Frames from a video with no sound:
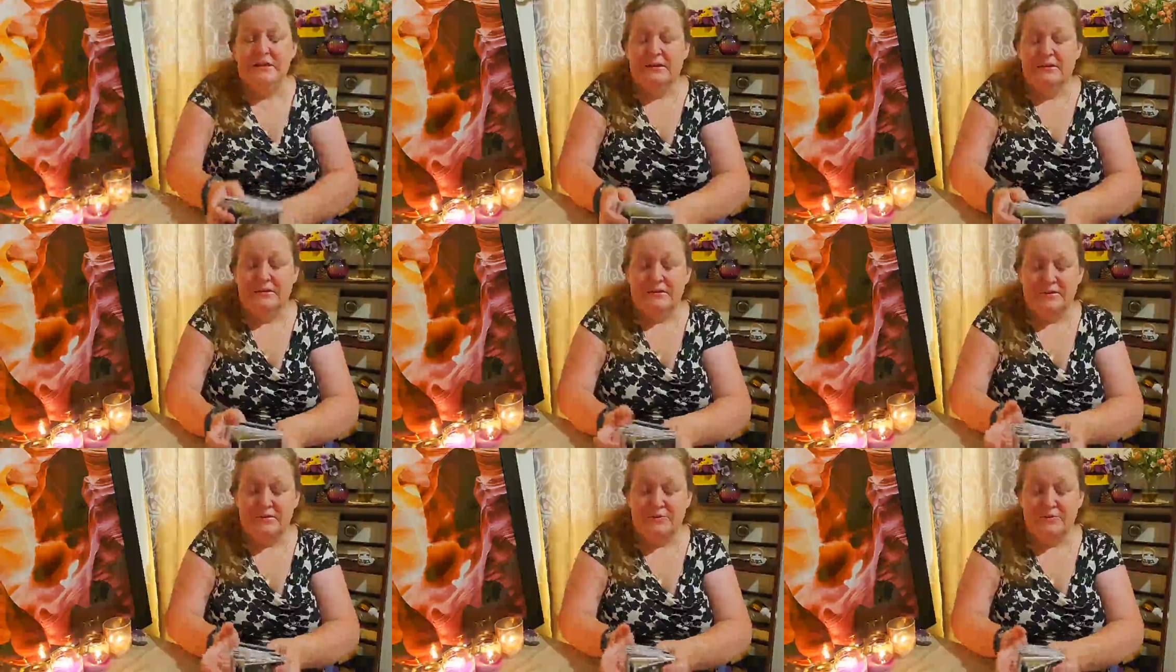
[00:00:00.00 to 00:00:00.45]

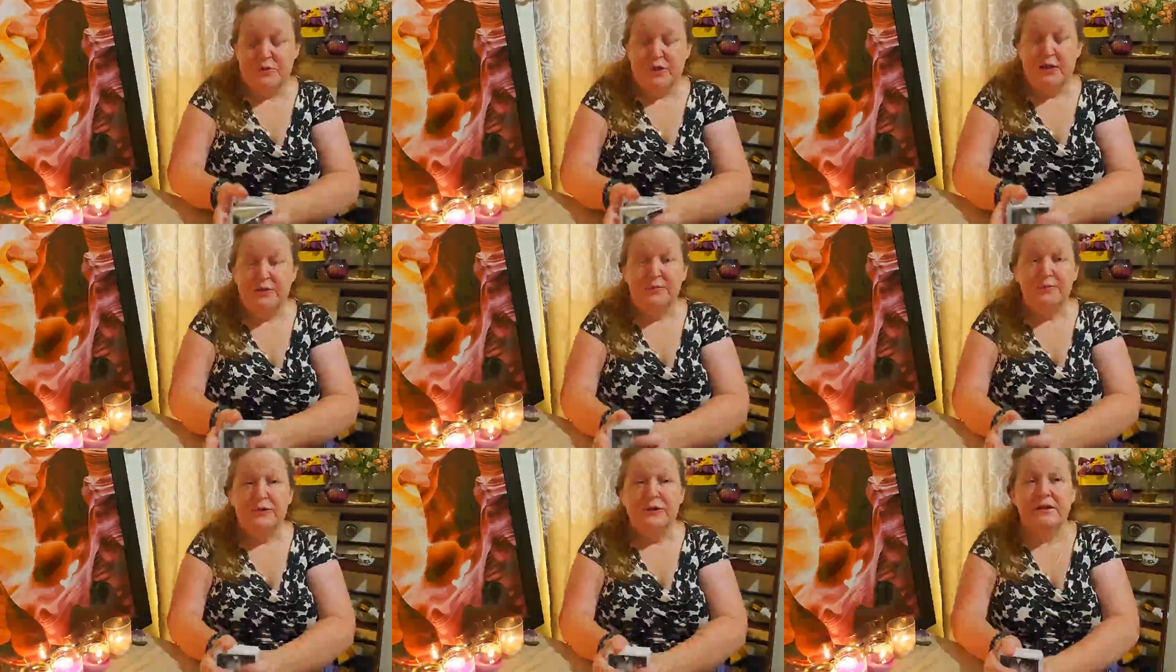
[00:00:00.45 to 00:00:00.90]
The
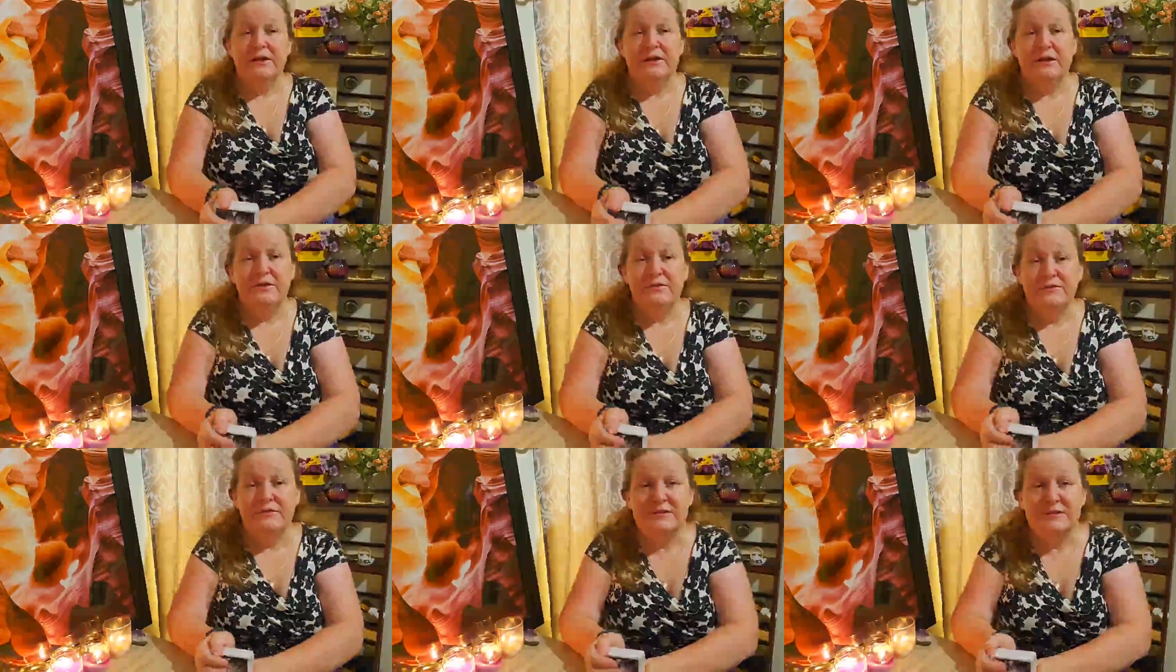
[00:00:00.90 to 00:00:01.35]
spread we're going to
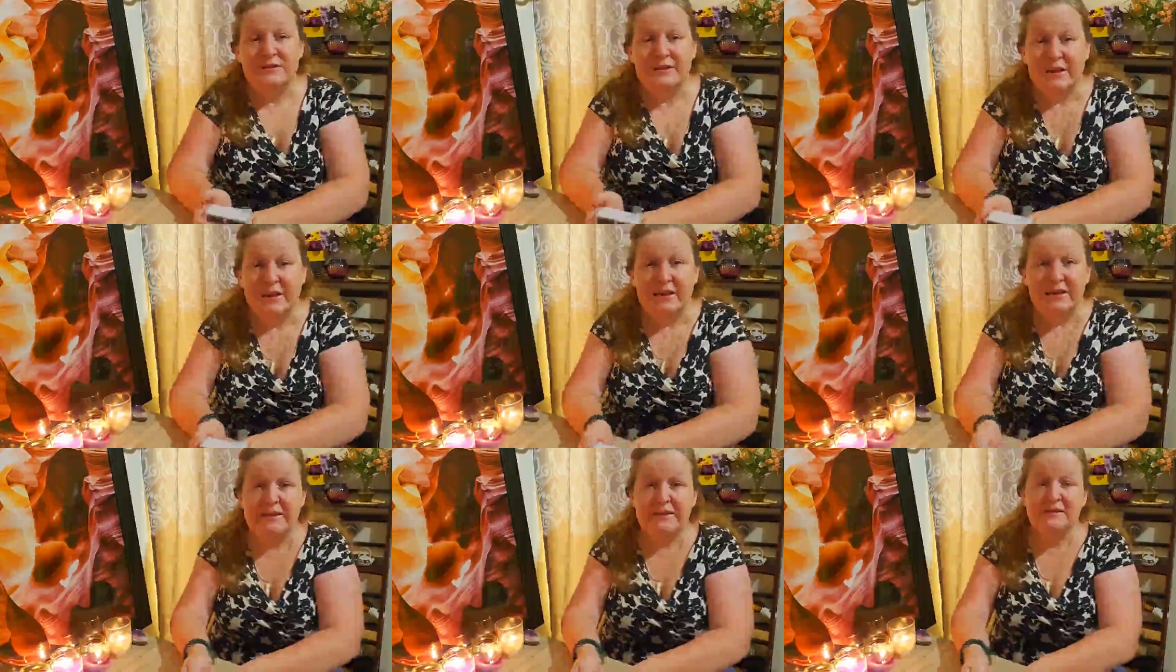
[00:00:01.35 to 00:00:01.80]
use
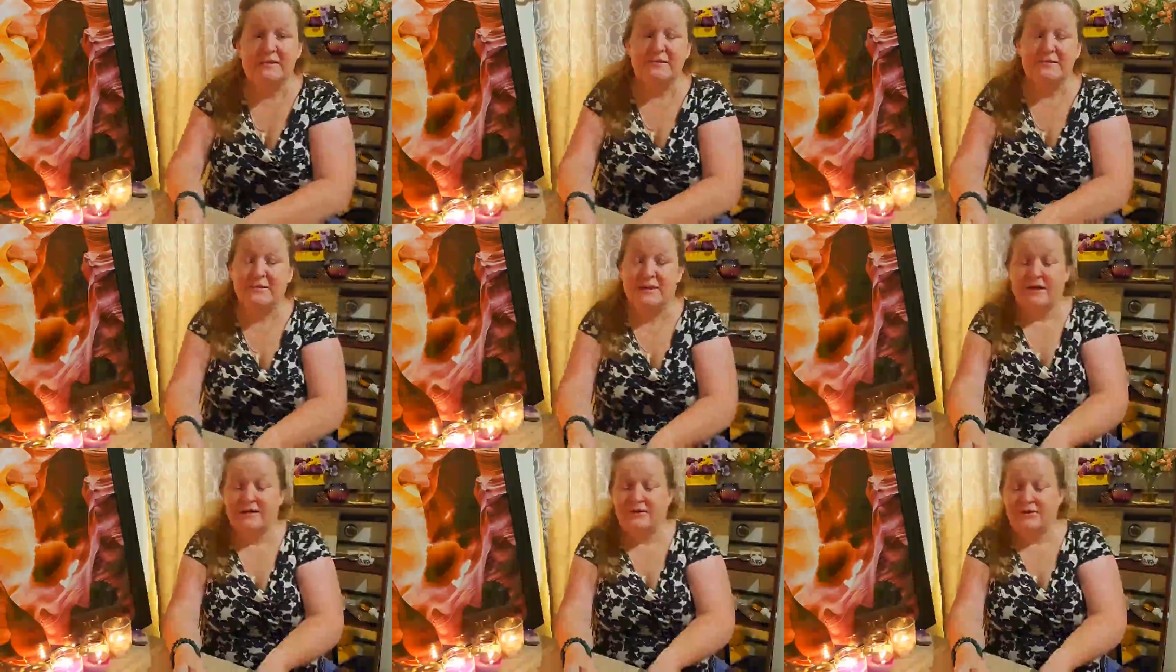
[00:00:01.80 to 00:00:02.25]
today is
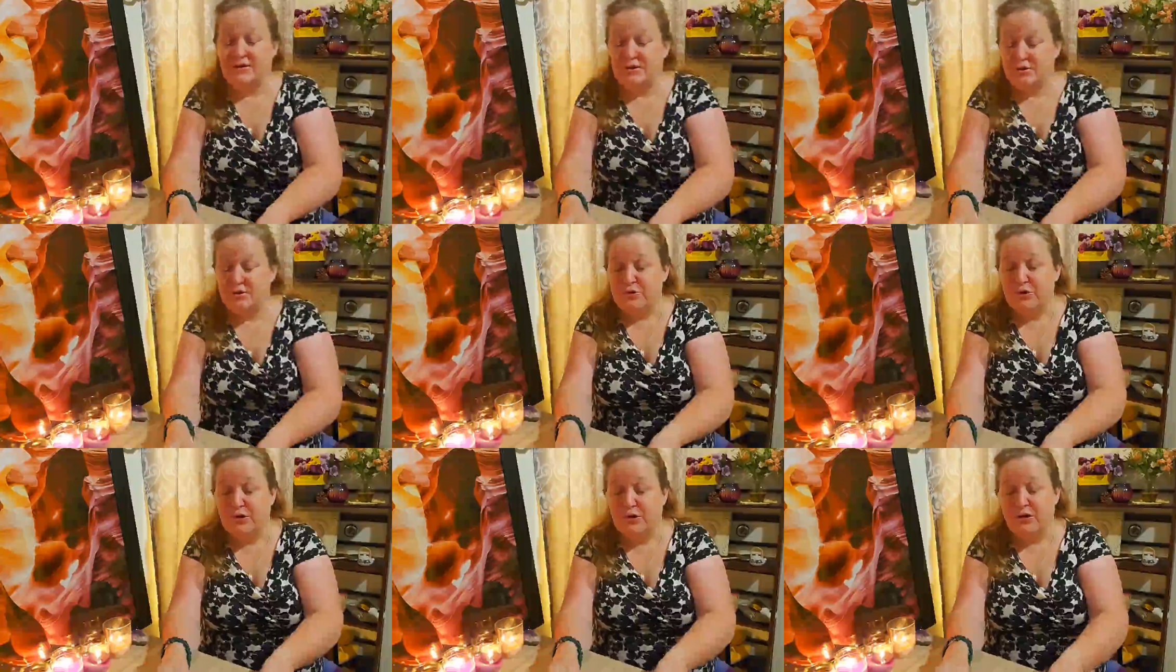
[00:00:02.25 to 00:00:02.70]
two
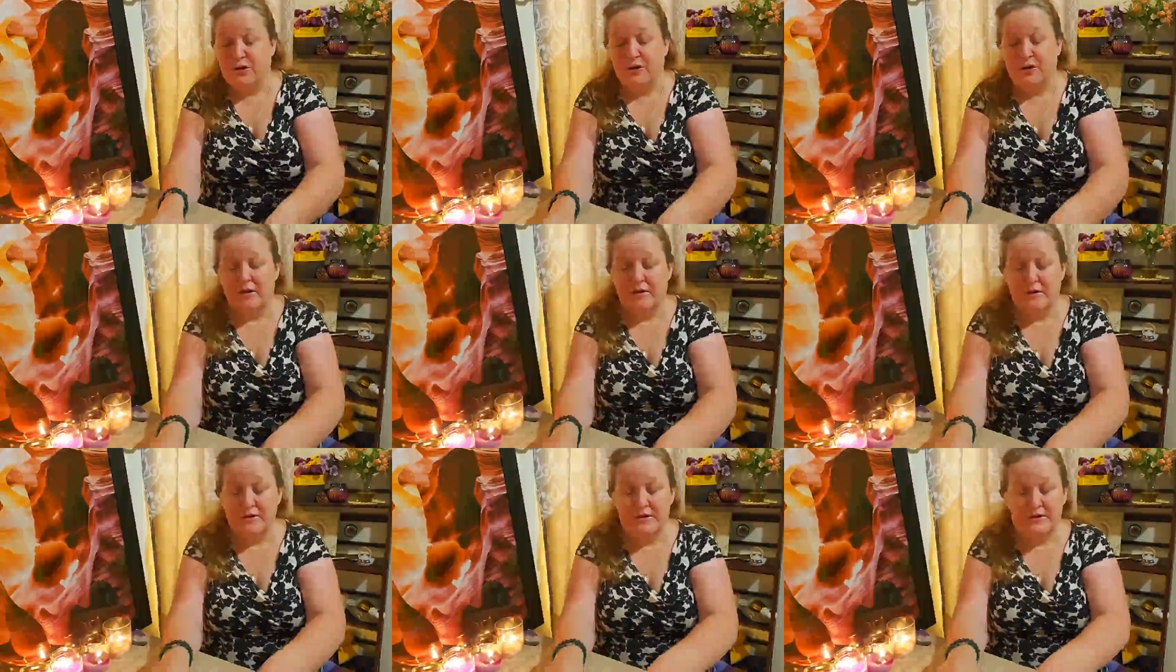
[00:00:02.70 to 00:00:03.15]

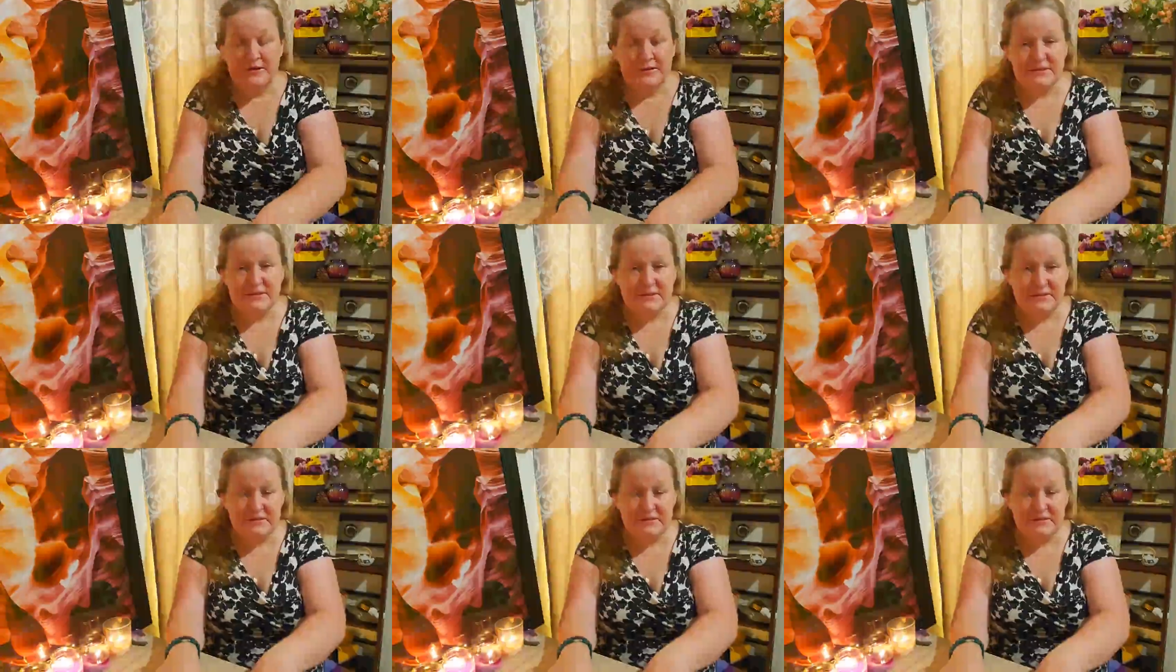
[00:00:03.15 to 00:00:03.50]
cards,